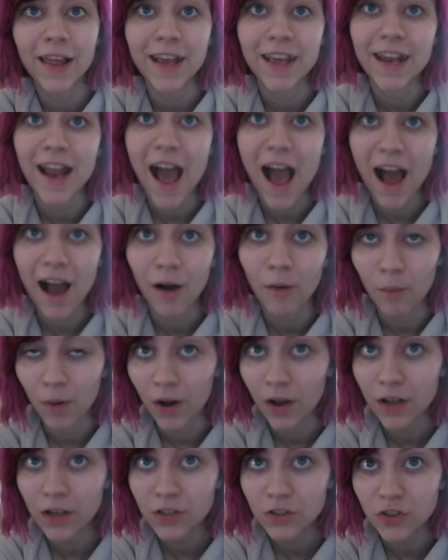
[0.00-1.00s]
like an
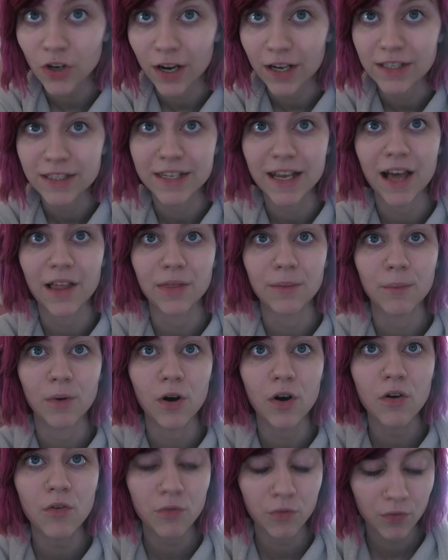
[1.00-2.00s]
hour trying to get them
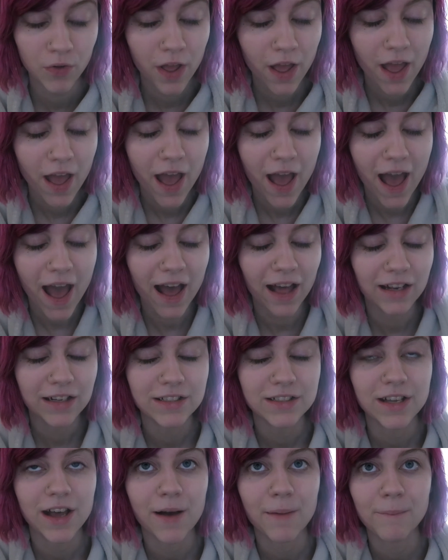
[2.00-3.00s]
off,
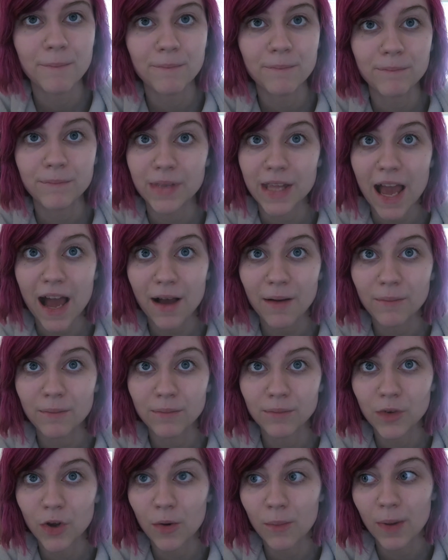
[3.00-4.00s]
and yeah,
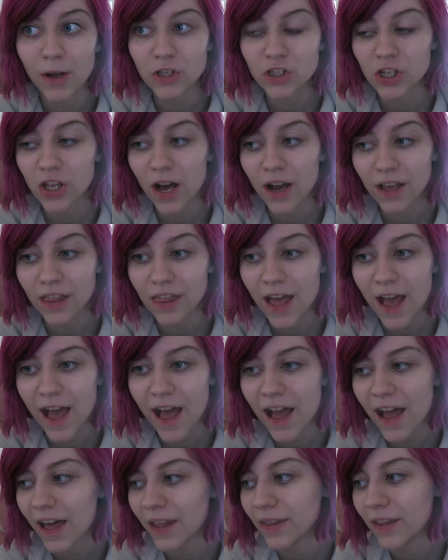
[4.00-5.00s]
not much luck
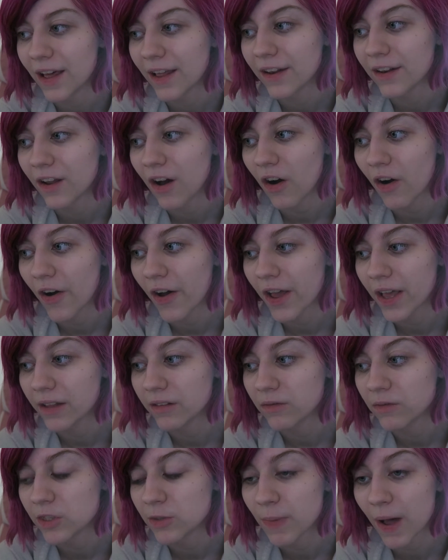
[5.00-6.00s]
there. And then
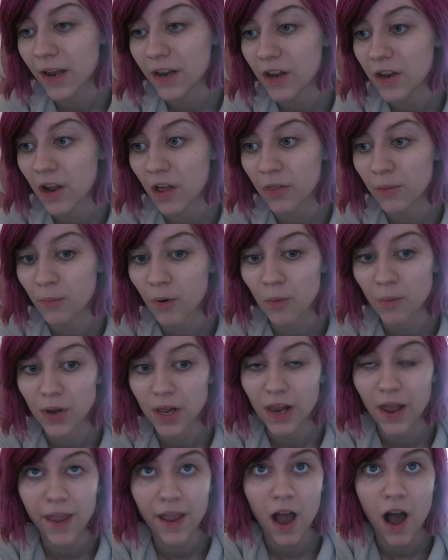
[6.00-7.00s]
I spent another
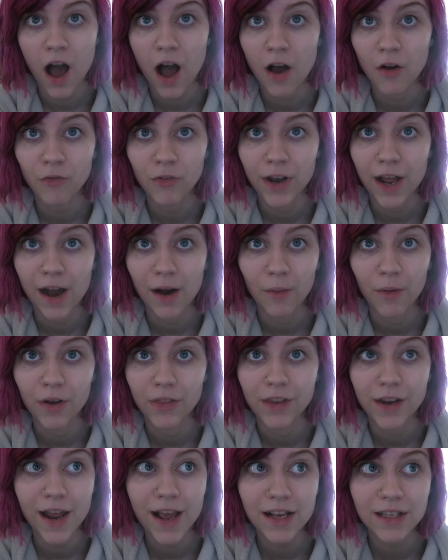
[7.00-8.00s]
probably like half an
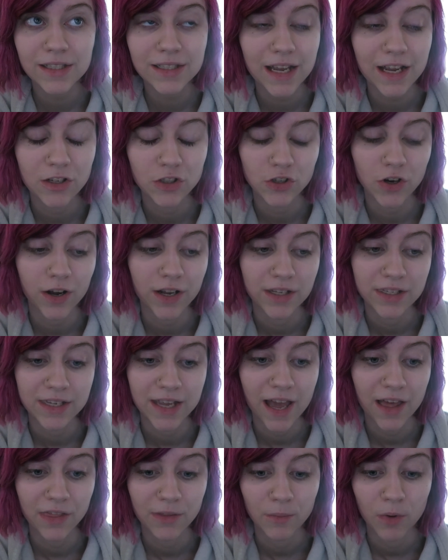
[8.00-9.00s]
hour the next day trying to
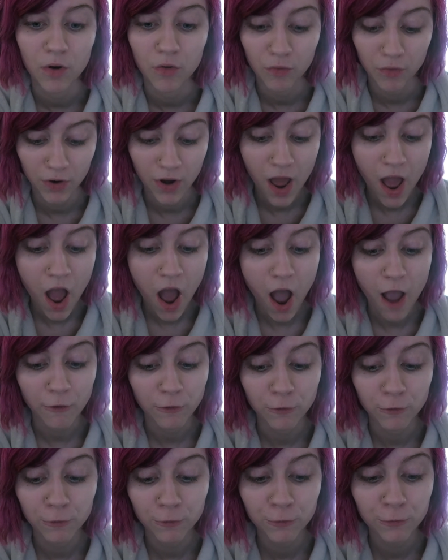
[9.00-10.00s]
get them off, and
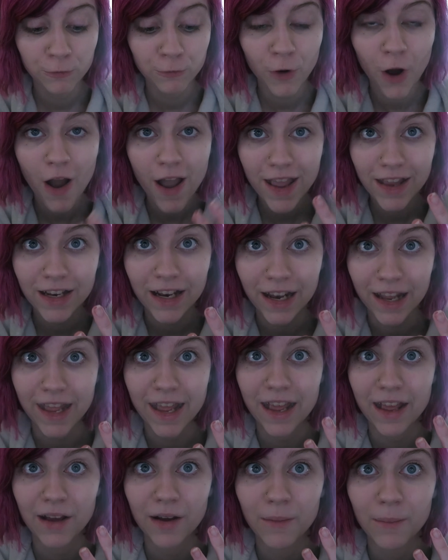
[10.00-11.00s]
I've
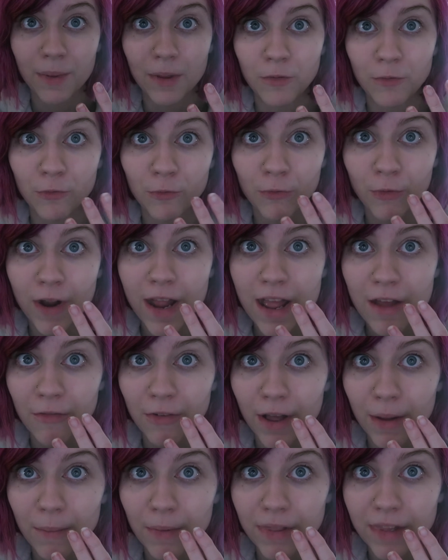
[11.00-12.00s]
finally been free
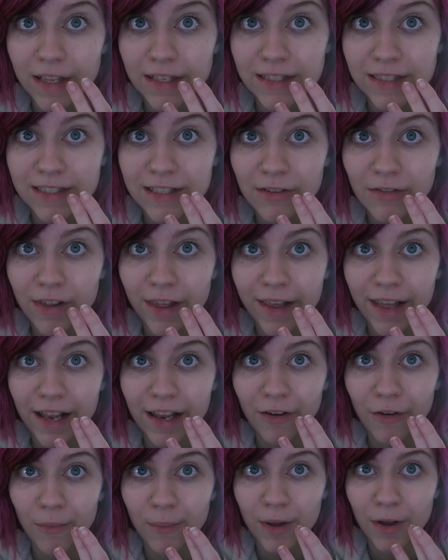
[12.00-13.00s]
of it, but there's still like a
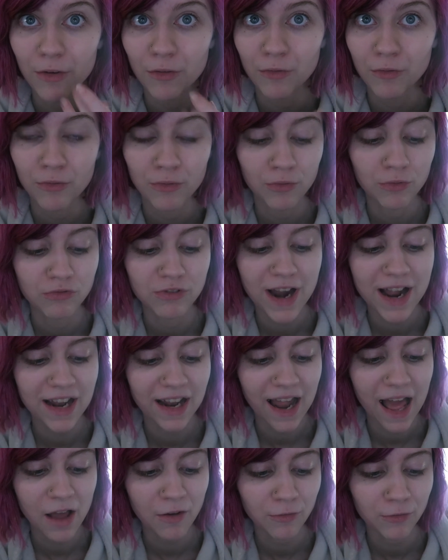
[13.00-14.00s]
little bit of
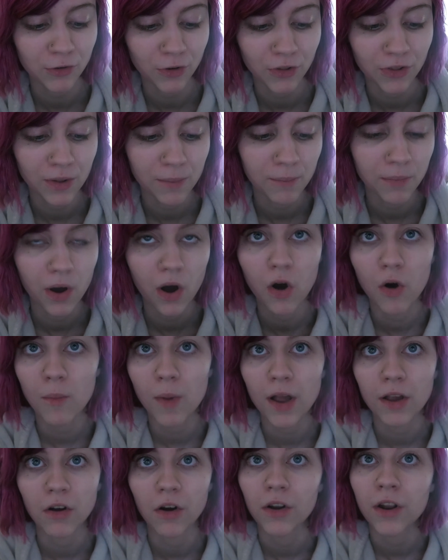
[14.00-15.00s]
red left on them. But oh
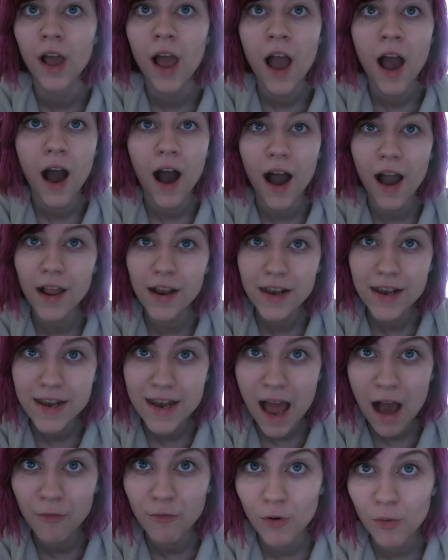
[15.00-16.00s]
my god, I
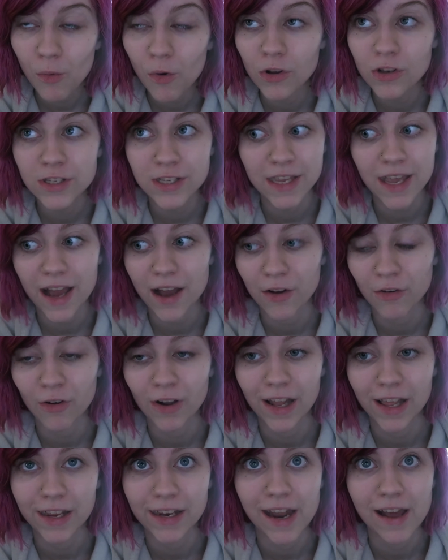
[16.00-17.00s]
never want to get
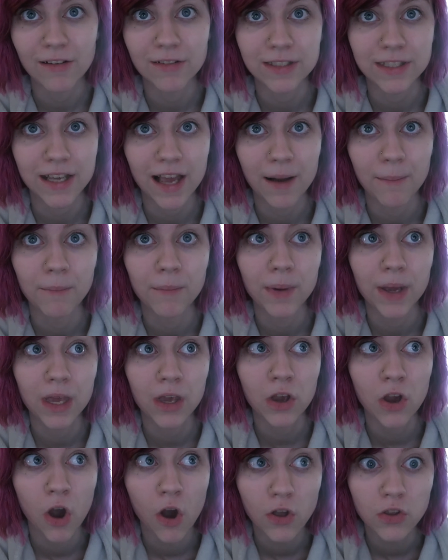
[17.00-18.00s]
acrylic nails again
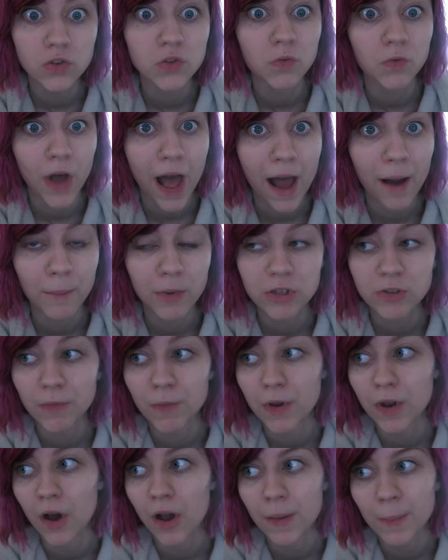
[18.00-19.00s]
because of how much of
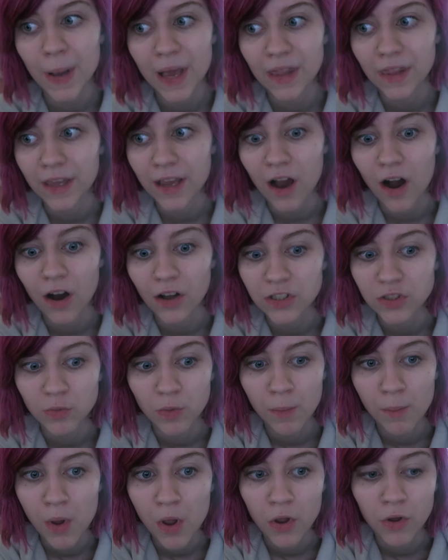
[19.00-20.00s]
a nightmare they are
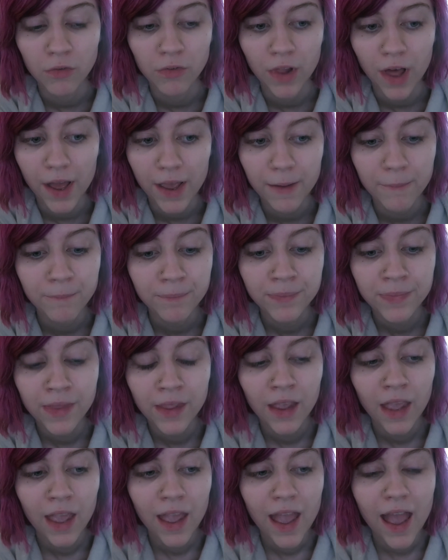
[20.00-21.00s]
to remove. Like,
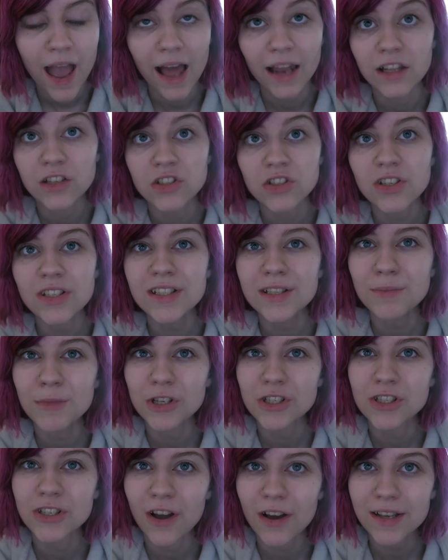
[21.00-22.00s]
and it's just so
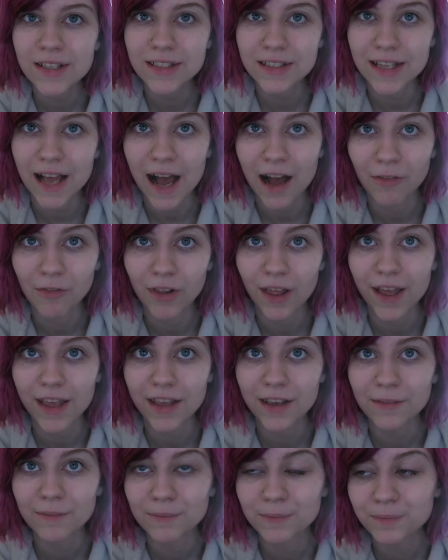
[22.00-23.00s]
much nicer to have
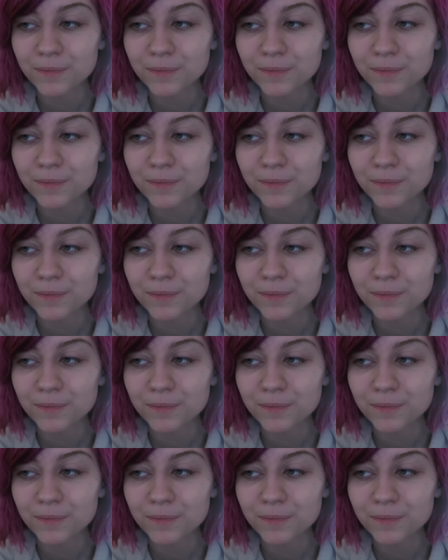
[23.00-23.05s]
like